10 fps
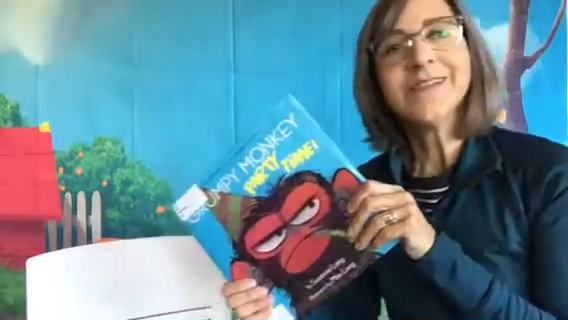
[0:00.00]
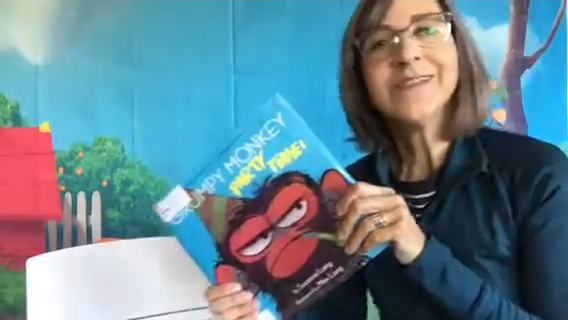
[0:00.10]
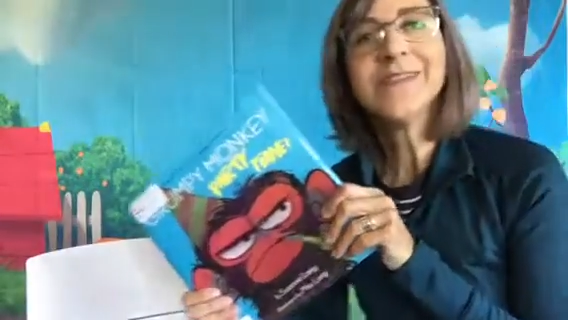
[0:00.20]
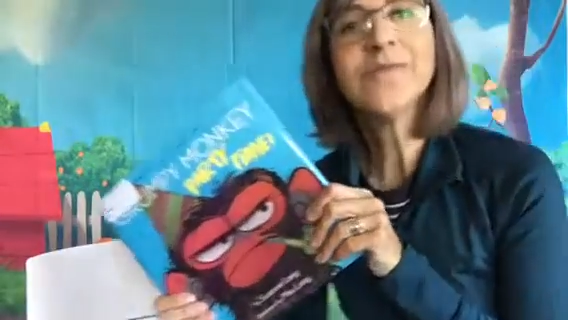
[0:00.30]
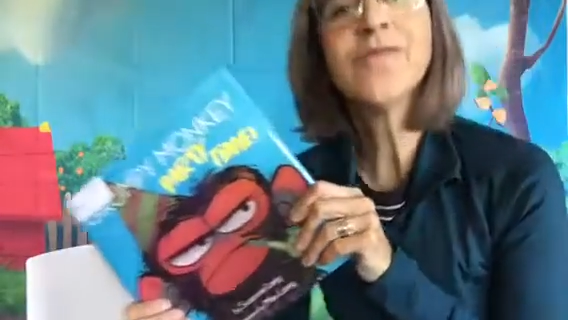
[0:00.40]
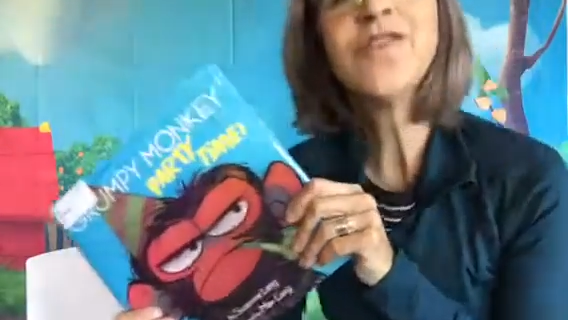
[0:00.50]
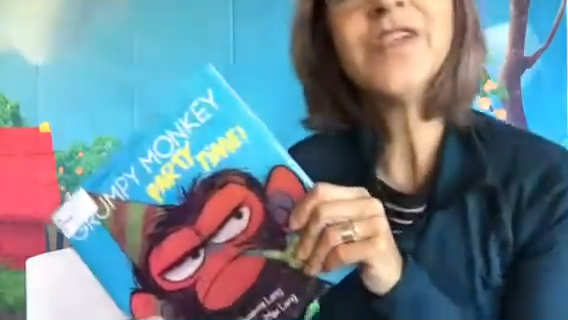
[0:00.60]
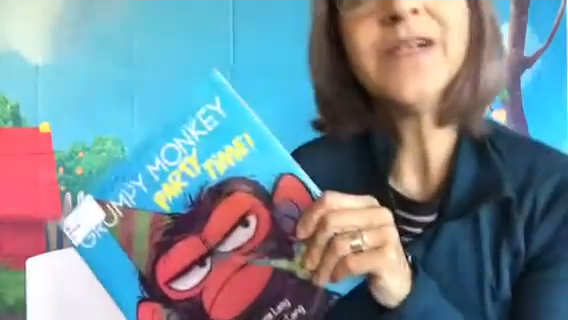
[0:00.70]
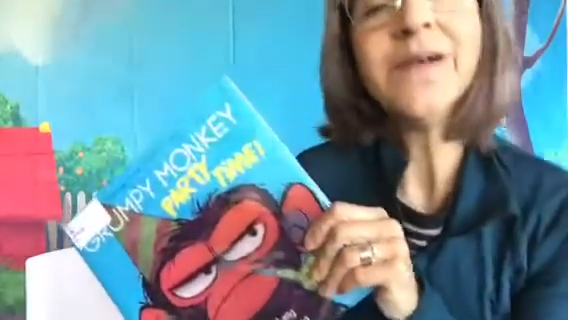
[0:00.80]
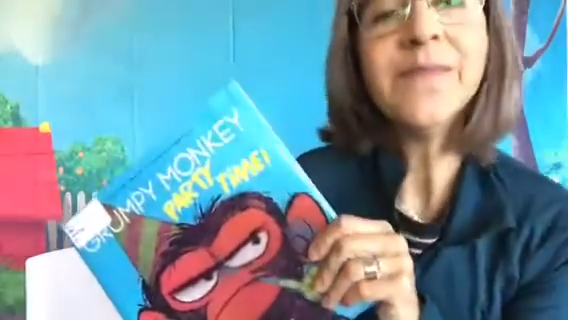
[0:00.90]
So
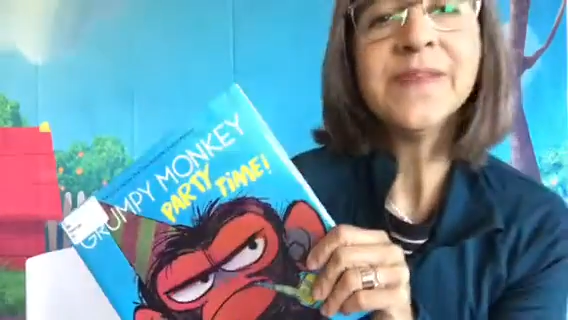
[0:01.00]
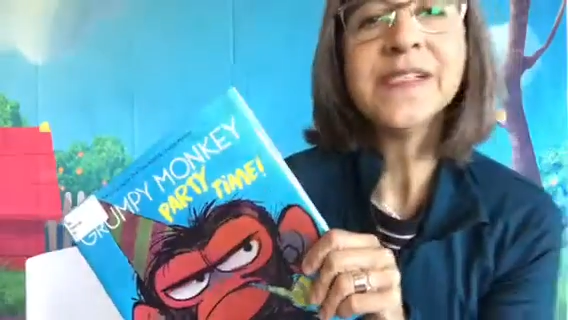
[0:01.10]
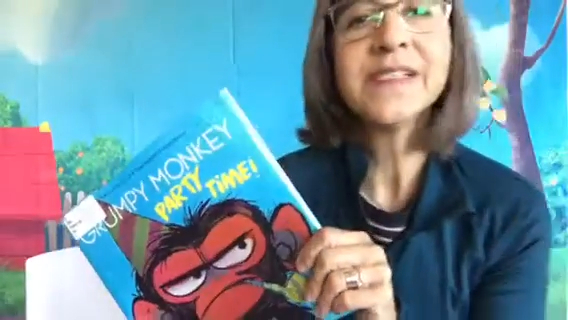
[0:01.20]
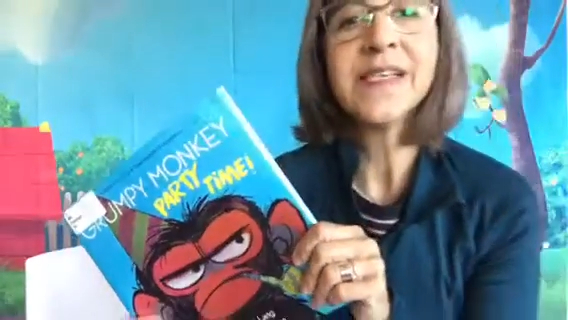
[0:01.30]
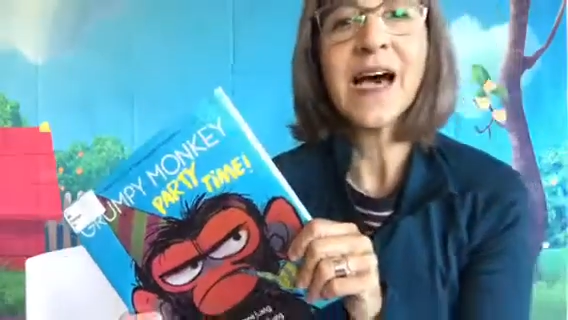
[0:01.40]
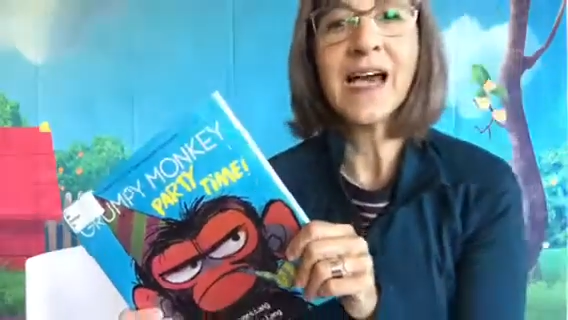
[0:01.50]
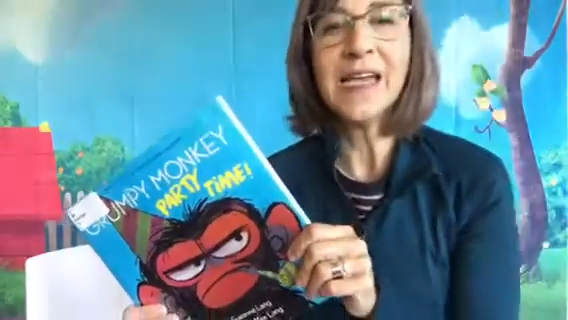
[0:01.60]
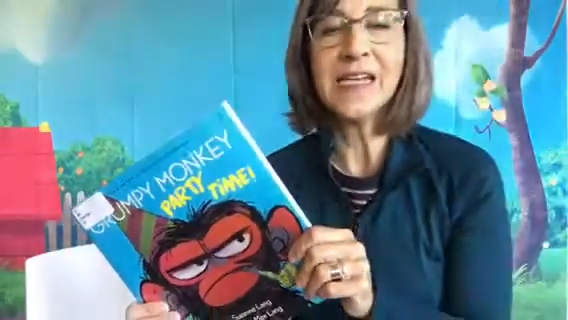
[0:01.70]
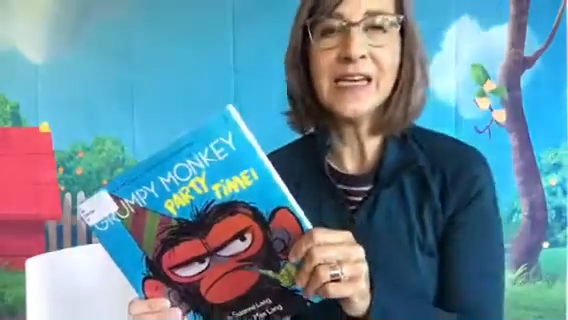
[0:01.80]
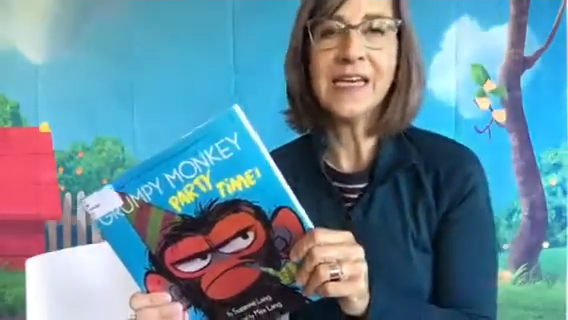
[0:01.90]
Jim
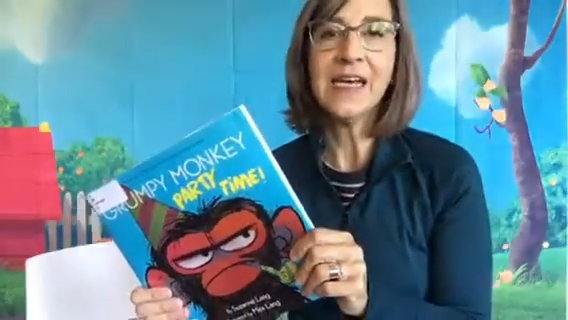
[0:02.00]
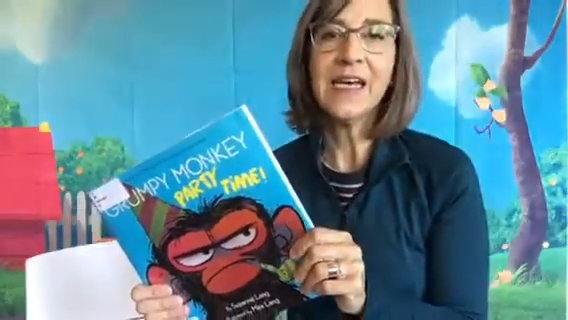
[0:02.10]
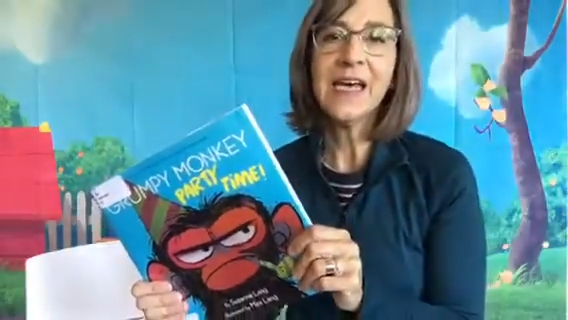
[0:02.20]
decided